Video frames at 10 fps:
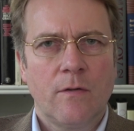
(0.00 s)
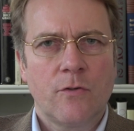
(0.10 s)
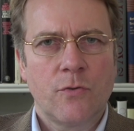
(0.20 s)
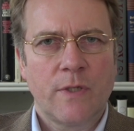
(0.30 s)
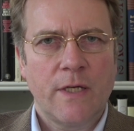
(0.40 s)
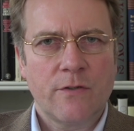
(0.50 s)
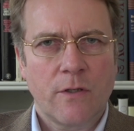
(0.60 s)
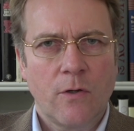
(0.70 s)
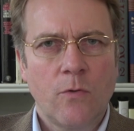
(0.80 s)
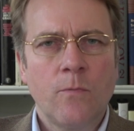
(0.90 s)
2 days
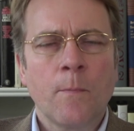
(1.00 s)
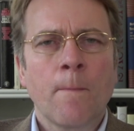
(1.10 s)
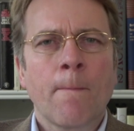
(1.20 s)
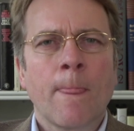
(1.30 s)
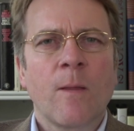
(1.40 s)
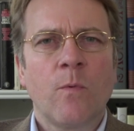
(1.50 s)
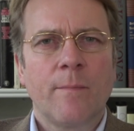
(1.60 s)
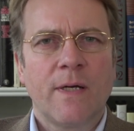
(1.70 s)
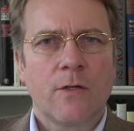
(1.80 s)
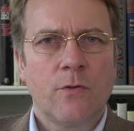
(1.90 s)
ago when
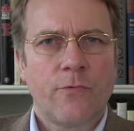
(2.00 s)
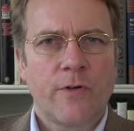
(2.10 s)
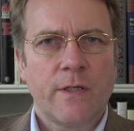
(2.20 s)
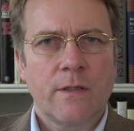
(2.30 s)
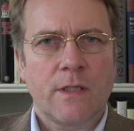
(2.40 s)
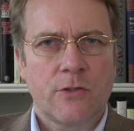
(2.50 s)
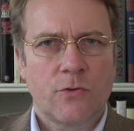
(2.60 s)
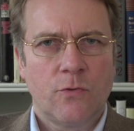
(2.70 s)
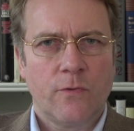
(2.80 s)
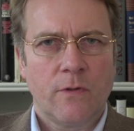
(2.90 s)
my good friend
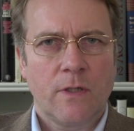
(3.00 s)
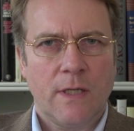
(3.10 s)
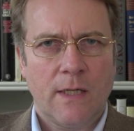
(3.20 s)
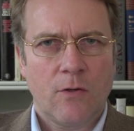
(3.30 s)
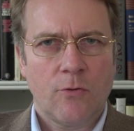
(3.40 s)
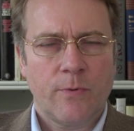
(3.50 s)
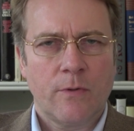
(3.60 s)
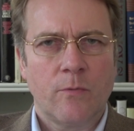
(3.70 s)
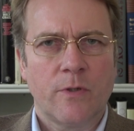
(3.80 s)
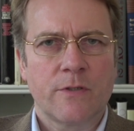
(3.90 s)
Christopher Krarup
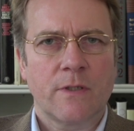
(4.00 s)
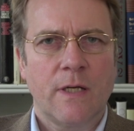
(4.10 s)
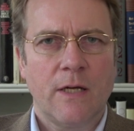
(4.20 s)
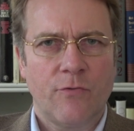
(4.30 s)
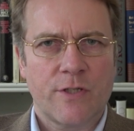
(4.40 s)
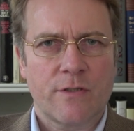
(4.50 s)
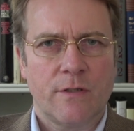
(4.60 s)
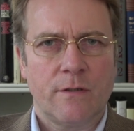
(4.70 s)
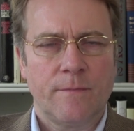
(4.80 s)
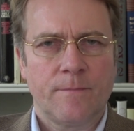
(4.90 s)
was
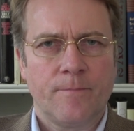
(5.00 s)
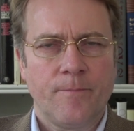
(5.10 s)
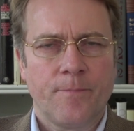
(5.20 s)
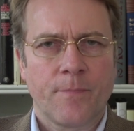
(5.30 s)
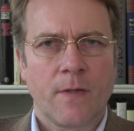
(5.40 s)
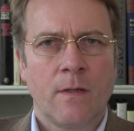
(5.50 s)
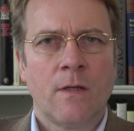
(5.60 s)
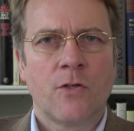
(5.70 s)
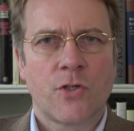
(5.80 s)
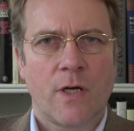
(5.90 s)
arrested,
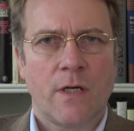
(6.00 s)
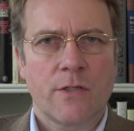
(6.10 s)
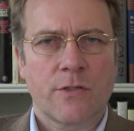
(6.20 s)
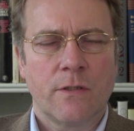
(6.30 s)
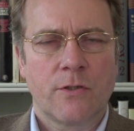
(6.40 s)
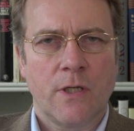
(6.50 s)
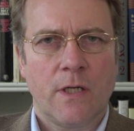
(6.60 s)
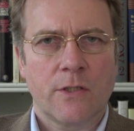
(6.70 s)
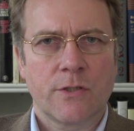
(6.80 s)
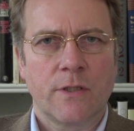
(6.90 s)

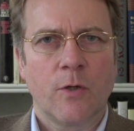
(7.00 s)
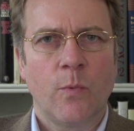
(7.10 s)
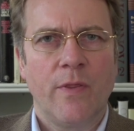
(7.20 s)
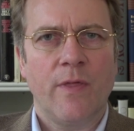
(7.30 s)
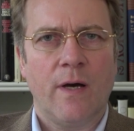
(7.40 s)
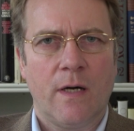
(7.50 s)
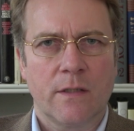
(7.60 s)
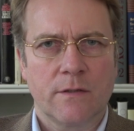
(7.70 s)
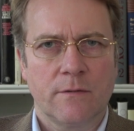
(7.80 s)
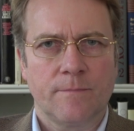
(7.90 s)
charged with
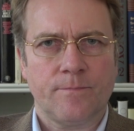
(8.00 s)
arson.